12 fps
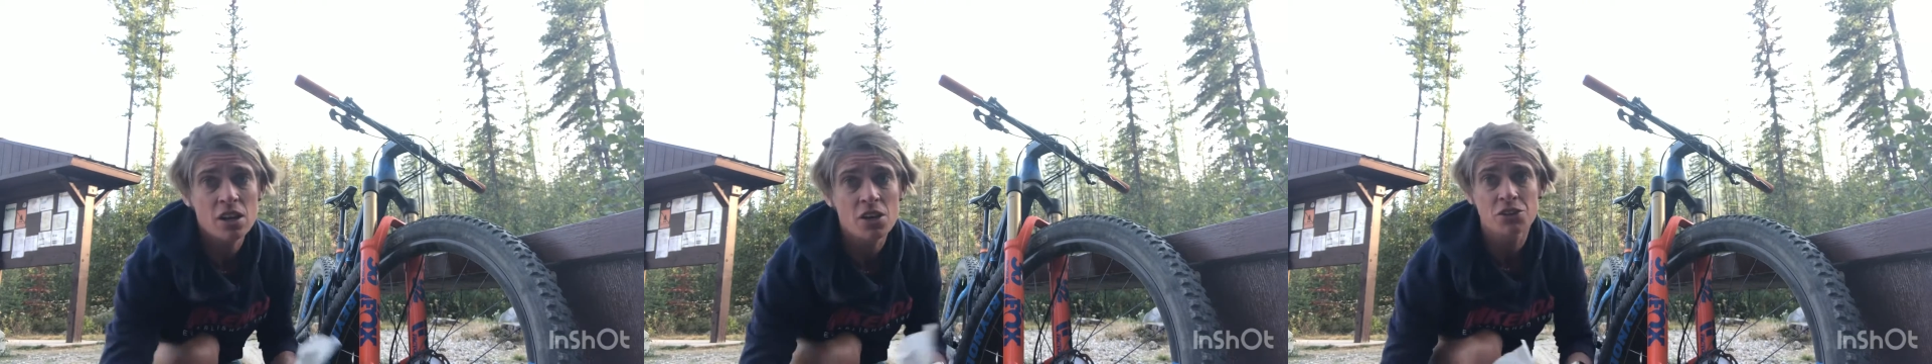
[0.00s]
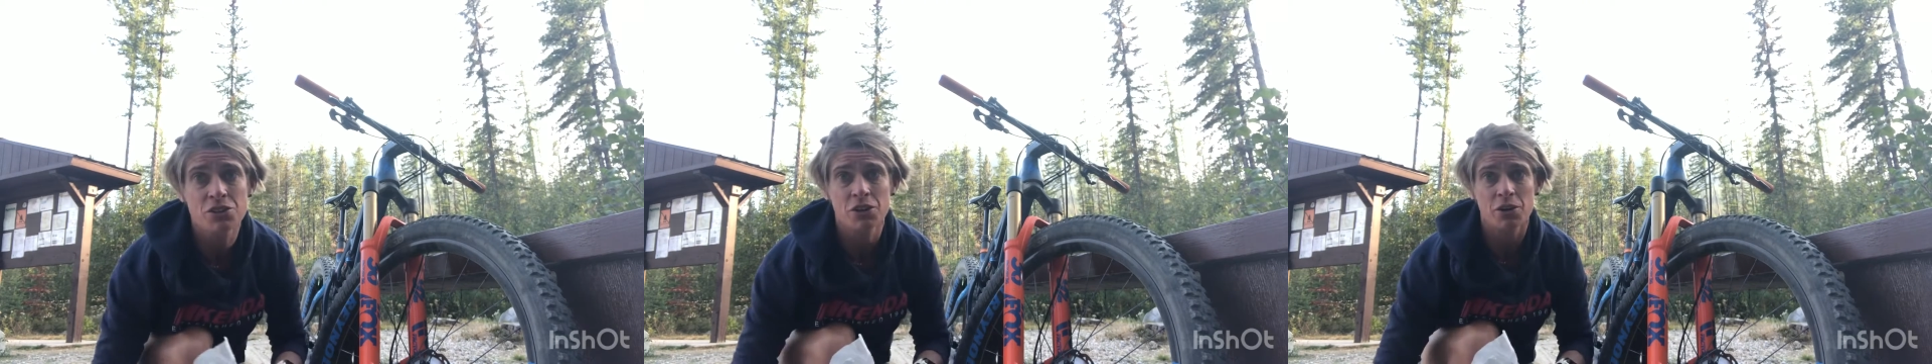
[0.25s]

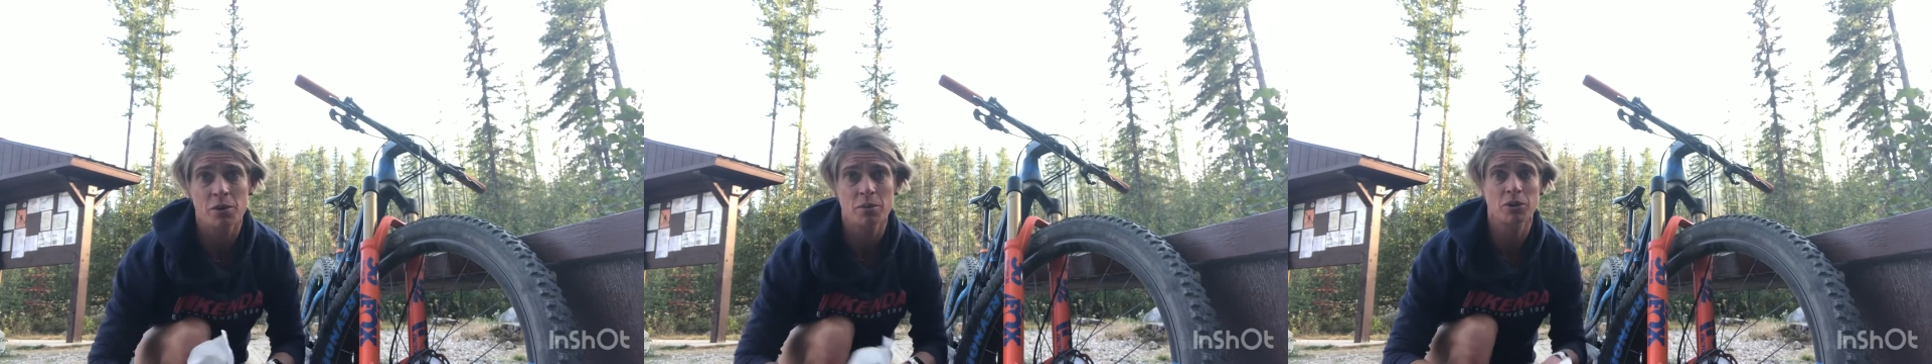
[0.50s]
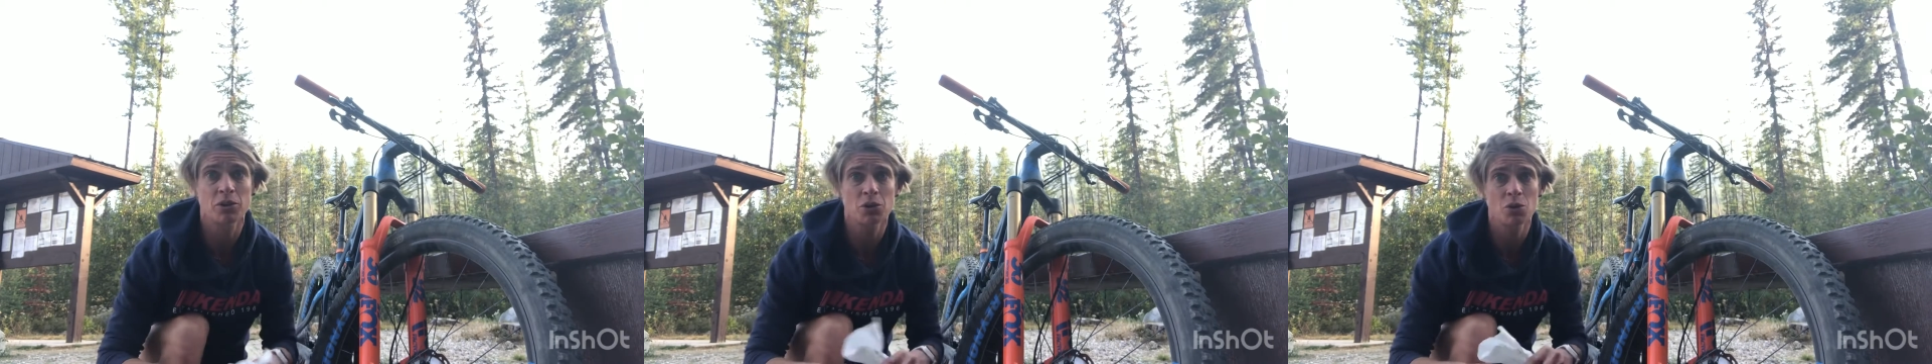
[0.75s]
So I'm
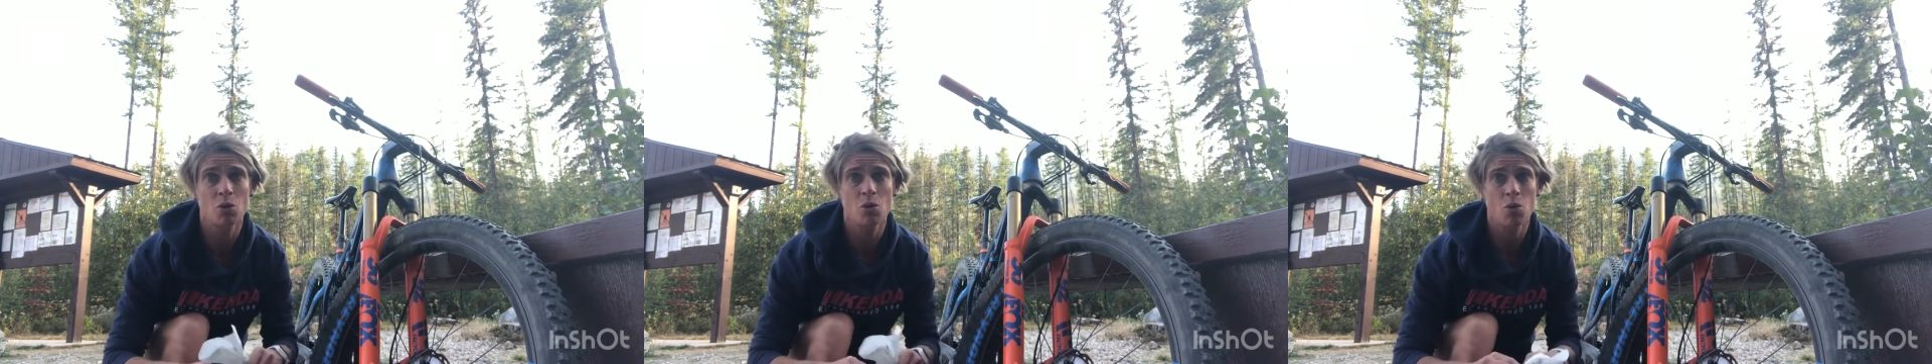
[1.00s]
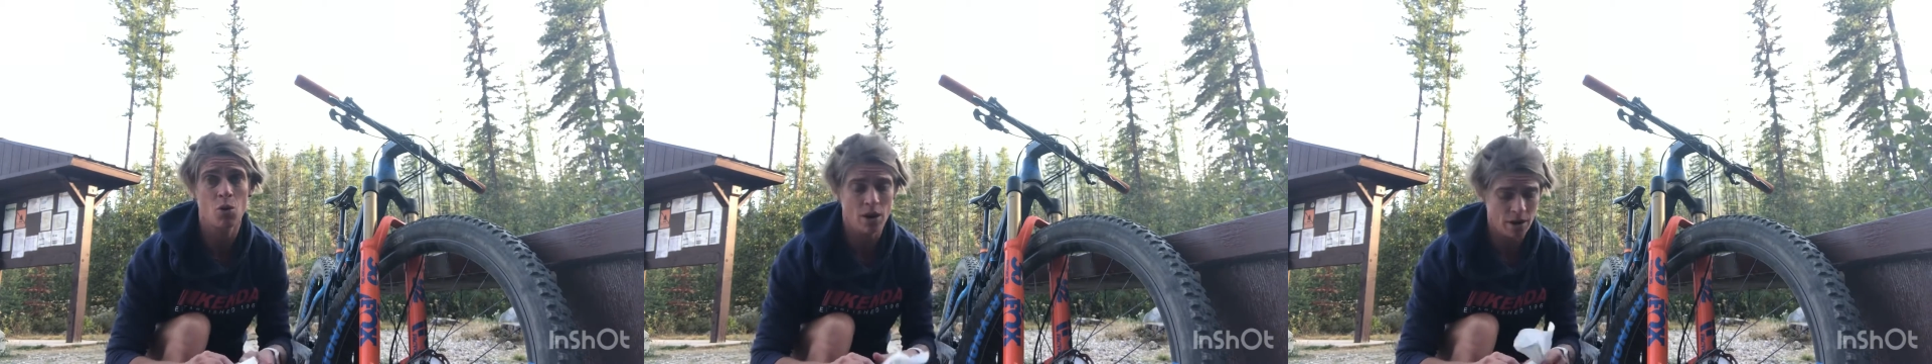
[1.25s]
gonna do
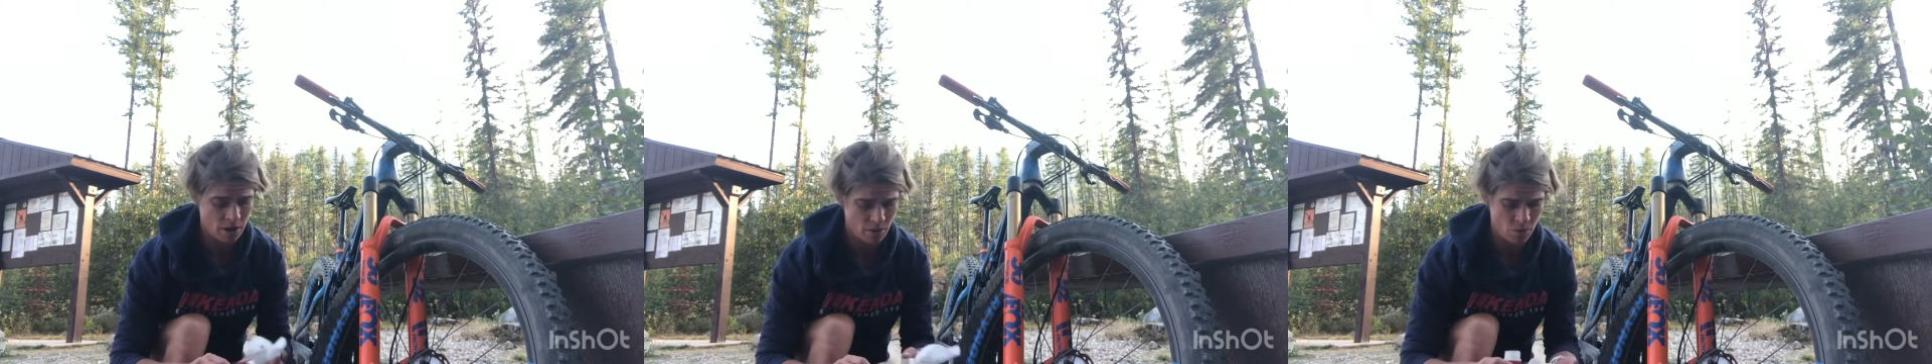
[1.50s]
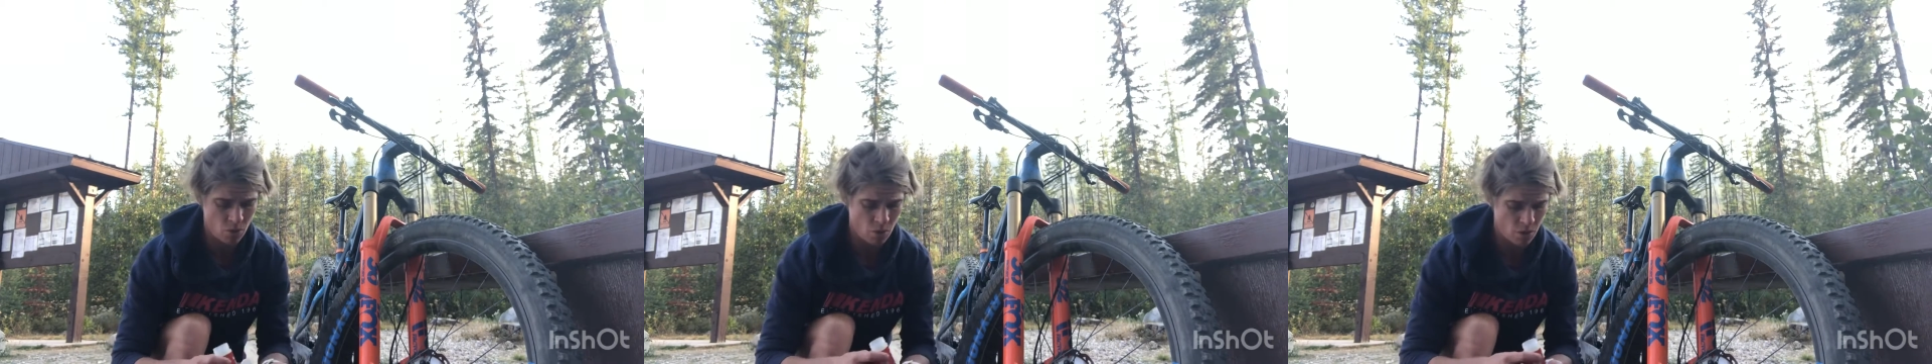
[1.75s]
one
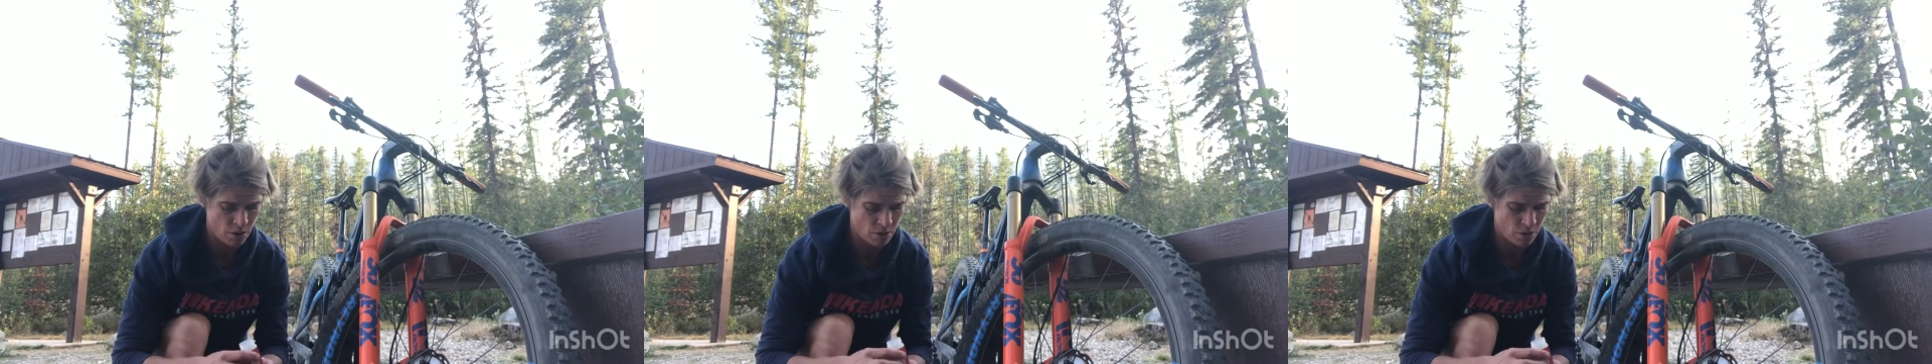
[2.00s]
more